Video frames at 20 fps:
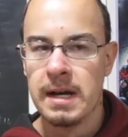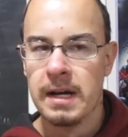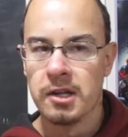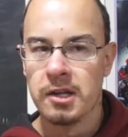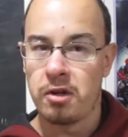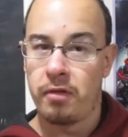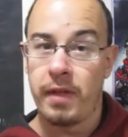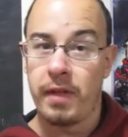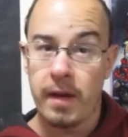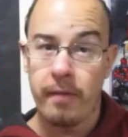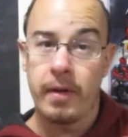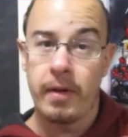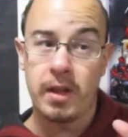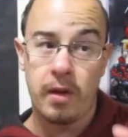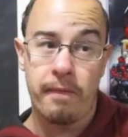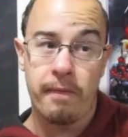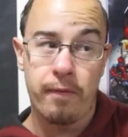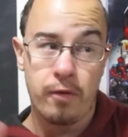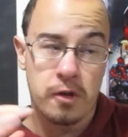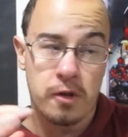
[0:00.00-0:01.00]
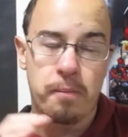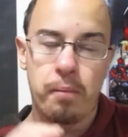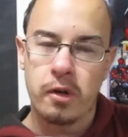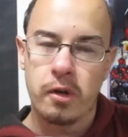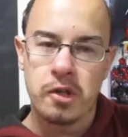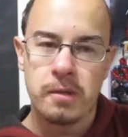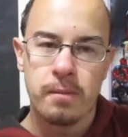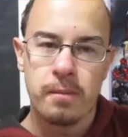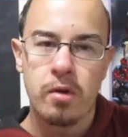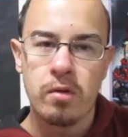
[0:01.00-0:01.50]
So think of like the first
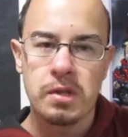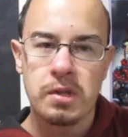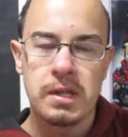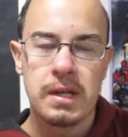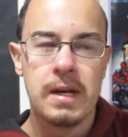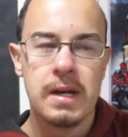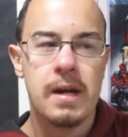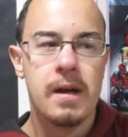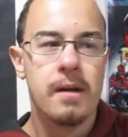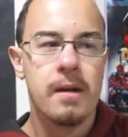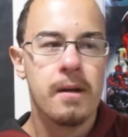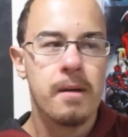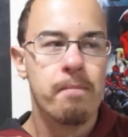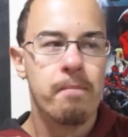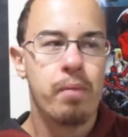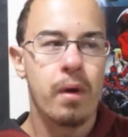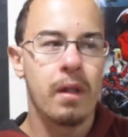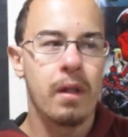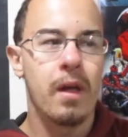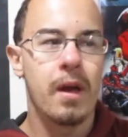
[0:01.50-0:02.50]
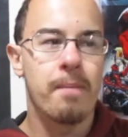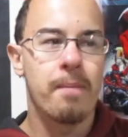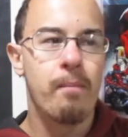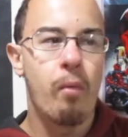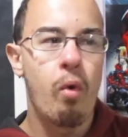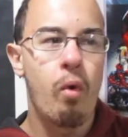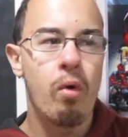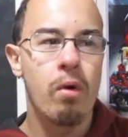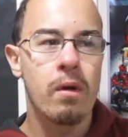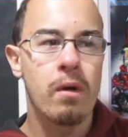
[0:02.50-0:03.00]
Puss in Boots, but like
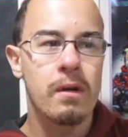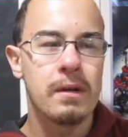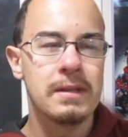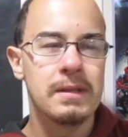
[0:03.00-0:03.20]
more.